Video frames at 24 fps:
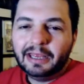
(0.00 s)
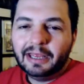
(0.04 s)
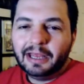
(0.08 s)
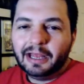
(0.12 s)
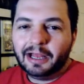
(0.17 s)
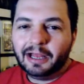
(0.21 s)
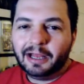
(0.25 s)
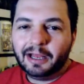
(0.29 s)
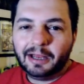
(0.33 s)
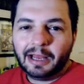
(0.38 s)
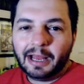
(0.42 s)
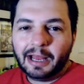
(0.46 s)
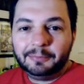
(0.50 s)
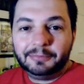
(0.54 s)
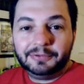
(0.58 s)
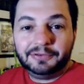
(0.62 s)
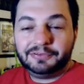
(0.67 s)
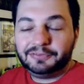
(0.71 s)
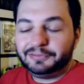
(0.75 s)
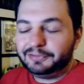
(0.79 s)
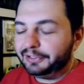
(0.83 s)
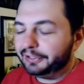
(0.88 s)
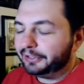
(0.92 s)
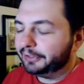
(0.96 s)
Uh, I'm
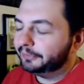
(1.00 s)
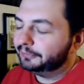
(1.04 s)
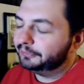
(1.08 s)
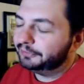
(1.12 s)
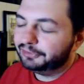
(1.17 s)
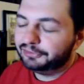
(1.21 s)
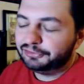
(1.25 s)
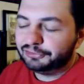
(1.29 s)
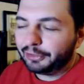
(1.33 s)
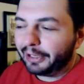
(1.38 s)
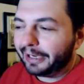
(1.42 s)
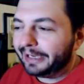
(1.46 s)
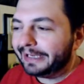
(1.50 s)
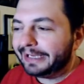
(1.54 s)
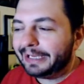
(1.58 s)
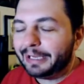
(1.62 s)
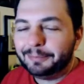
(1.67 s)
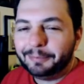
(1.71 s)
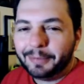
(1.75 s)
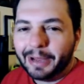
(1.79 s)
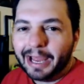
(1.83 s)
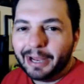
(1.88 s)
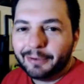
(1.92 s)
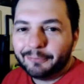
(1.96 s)
just you know just trying to get
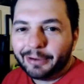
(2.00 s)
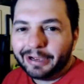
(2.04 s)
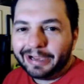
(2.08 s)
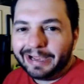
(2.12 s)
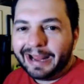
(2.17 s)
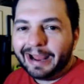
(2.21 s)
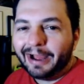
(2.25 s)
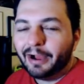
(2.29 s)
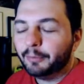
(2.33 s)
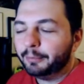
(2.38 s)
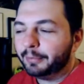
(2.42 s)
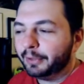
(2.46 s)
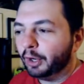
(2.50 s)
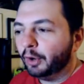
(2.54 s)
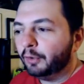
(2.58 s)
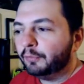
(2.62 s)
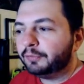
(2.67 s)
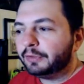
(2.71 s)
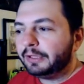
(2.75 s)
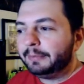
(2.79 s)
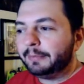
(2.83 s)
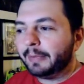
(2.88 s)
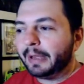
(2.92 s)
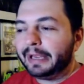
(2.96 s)
by right now, but
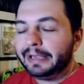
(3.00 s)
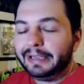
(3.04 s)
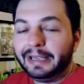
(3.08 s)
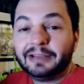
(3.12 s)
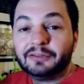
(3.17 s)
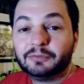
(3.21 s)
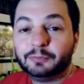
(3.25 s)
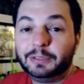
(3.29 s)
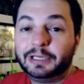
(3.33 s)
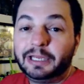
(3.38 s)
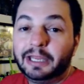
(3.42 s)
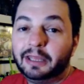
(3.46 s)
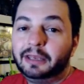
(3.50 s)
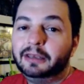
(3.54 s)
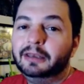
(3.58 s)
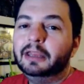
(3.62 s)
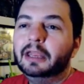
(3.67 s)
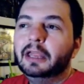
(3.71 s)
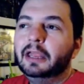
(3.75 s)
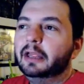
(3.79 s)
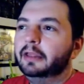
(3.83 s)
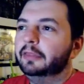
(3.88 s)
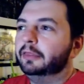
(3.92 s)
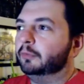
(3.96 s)
hopefully by next weekend
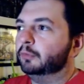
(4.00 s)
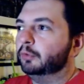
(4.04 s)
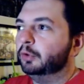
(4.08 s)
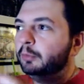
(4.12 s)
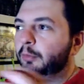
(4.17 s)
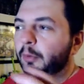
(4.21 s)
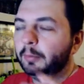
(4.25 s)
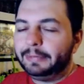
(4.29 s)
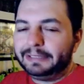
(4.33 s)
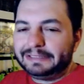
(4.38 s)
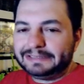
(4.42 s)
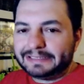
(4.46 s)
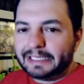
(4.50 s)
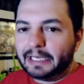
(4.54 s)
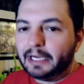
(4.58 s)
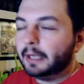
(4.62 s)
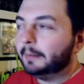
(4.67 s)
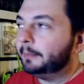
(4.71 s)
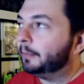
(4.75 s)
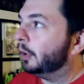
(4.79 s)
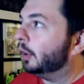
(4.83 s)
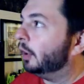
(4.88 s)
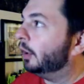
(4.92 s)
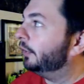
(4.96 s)
the room will be set
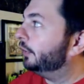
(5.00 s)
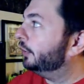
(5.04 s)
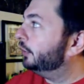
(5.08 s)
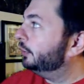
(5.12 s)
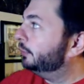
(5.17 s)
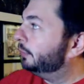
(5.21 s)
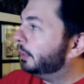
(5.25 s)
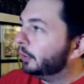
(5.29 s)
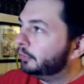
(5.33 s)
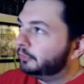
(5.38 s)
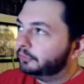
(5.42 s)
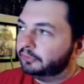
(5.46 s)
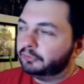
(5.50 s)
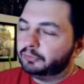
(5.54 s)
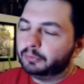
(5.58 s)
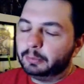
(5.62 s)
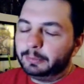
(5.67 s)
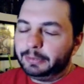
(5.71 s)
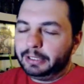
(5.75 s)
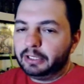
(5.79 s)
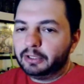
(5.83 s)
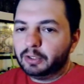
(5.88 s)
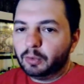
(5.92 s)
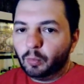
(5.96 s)
up. All the new posters will
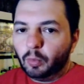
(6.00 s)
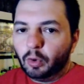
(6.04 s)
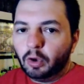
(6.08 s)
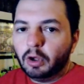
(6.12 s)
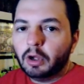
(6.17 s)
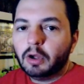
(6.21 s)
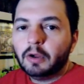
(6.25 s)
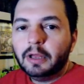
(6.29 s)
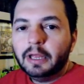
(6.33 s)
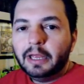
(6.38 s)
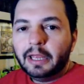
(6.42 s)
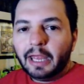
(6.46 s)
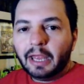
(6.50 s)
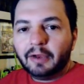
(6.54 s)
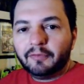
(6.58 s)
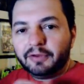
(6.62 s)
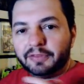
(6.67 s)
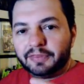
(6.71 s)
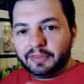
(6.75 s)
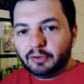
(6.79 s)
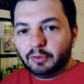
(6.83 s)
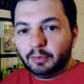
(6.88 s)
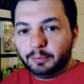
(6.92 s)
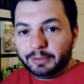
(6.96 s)
be on the wall.
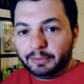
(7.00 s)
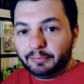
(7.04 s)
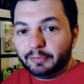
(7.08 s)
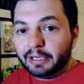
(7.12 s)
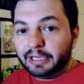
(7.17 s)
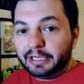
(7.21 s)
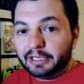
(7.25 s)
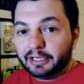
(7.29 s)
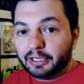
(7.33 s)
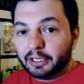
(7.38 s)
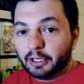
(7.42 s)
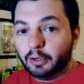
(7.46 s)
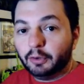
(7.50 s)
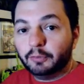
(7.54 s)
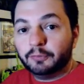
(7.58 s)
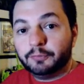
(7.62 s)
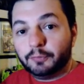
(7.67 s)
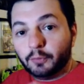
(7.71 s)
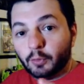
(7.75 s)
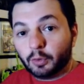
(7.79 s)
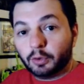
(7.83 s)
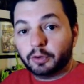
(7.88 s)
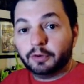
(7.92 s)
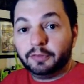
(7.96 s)
Everything will we'll be ready to go
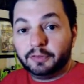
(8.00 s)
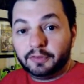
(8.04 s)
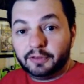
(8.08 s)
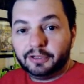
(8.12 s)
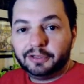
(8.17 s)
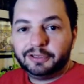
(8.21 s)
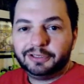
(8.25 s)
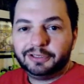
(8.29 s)
for the